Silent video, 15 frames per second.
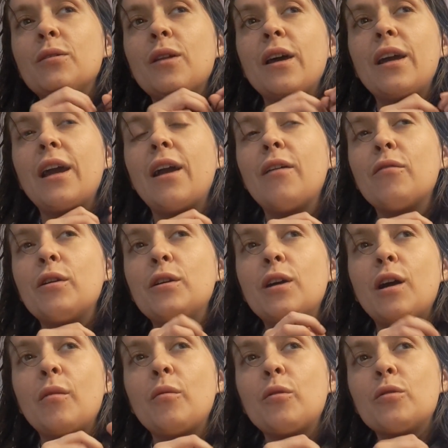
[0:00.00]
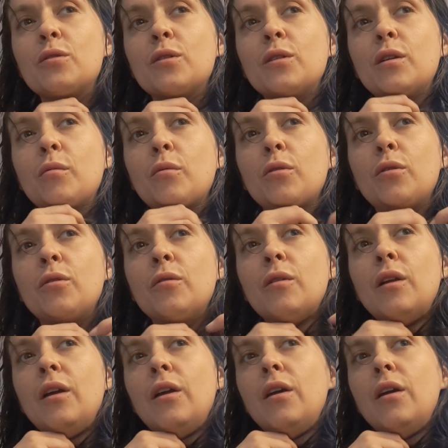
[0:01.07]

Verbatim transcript: Like every time there's a liberal,